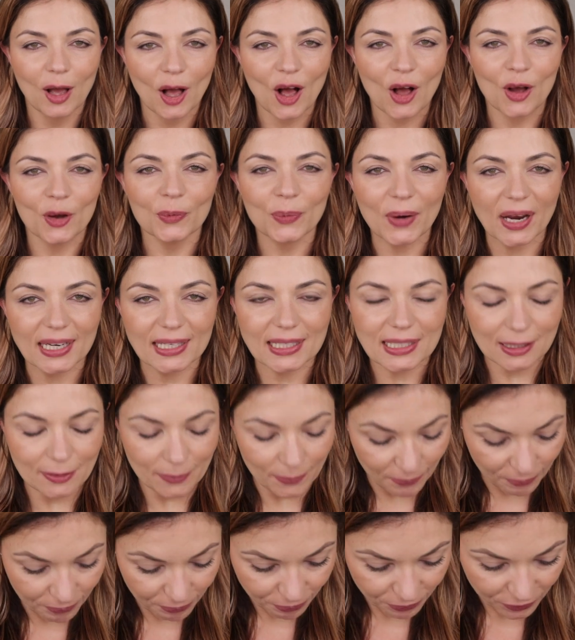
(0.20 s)
All right,
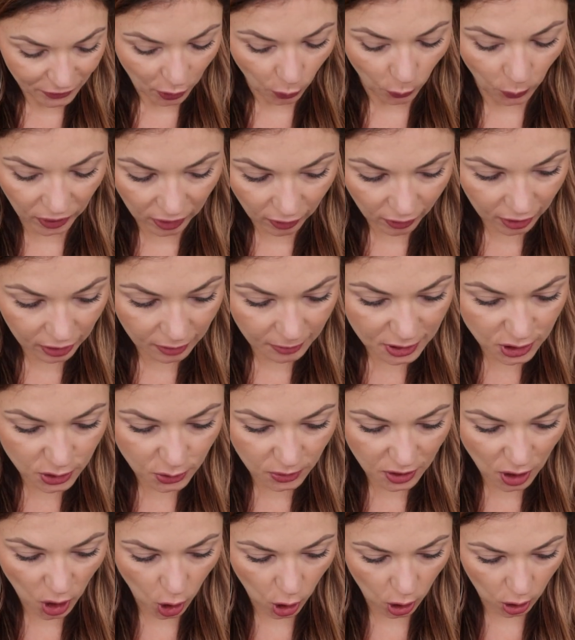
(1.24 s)
we are going to be
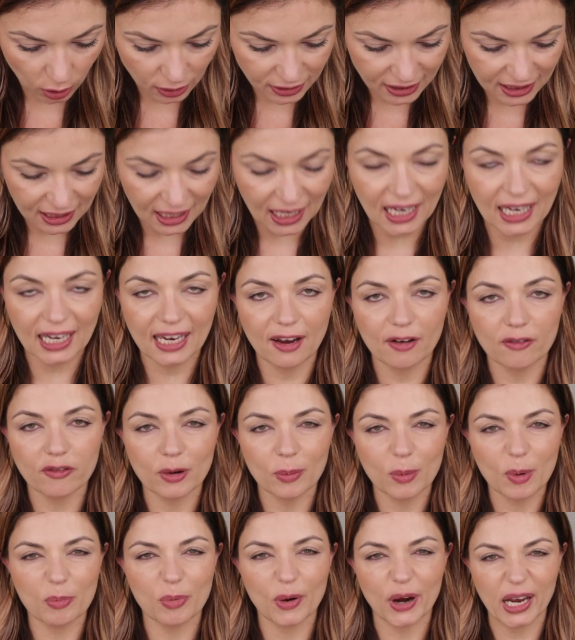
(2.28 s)
doing a haul today
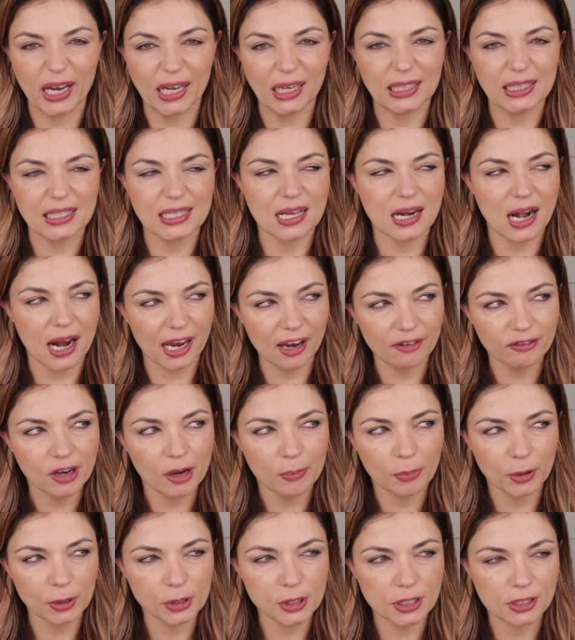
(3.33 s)
from a brand that I have
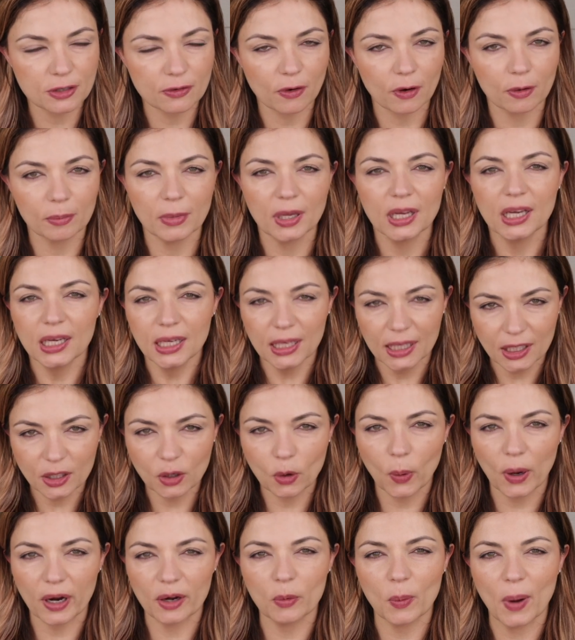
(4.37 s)
not purchased from in
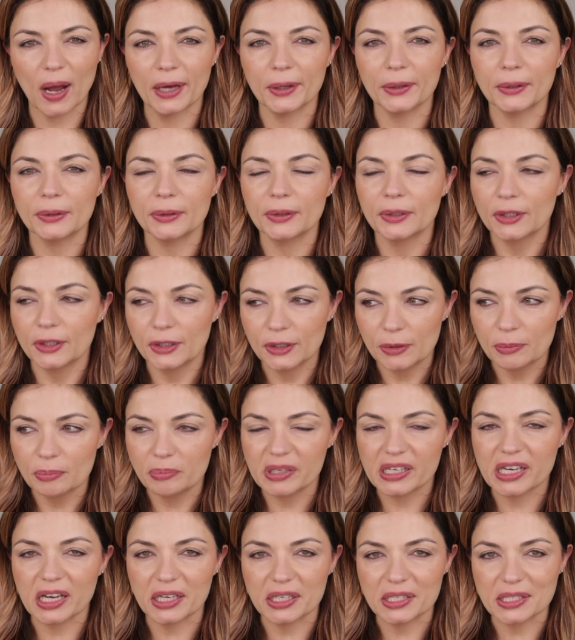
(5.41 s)
quite a while,
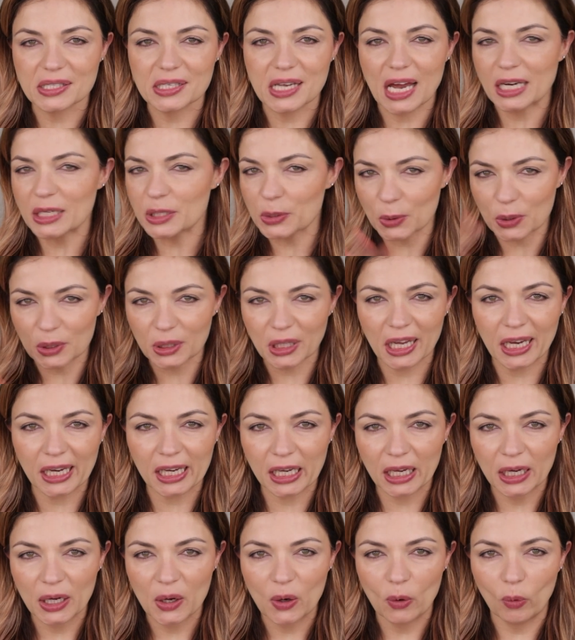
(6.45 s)
because I sort of
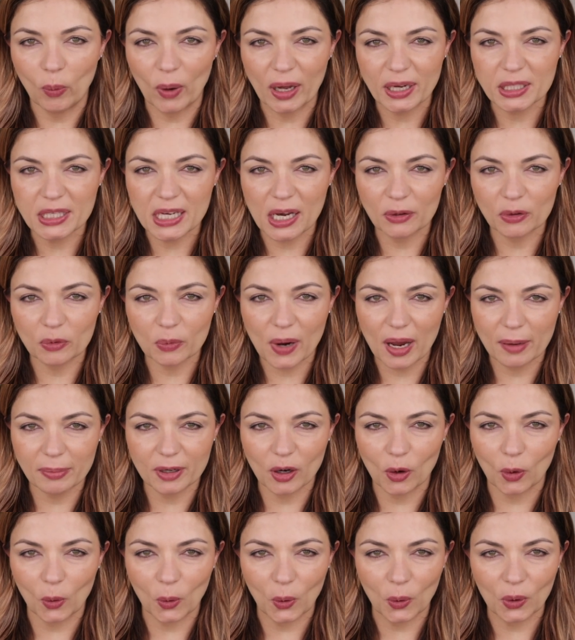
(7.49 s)
like went down the rabbit
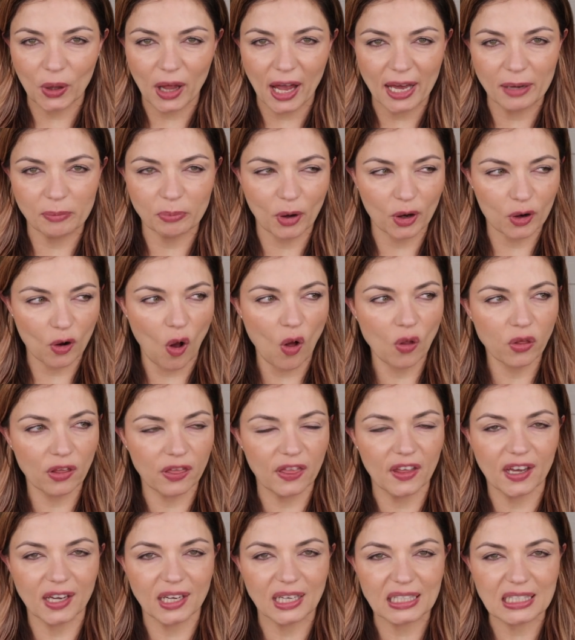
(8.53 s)
hole and bought all the
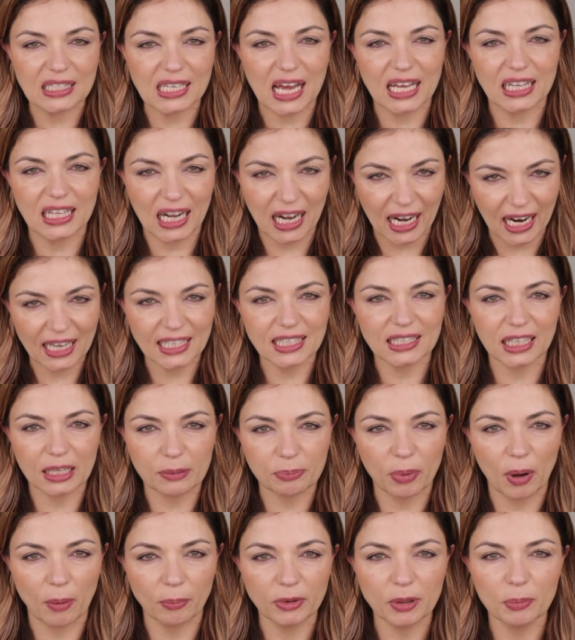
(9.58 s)
things, and then I had to
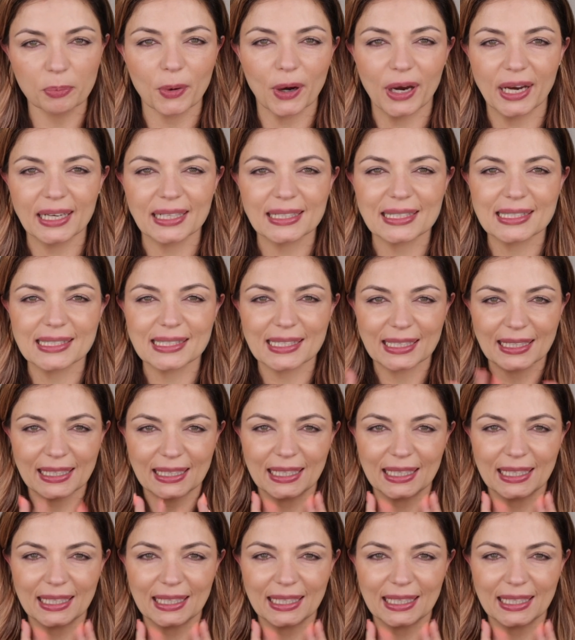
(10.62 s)
like pump the brakes.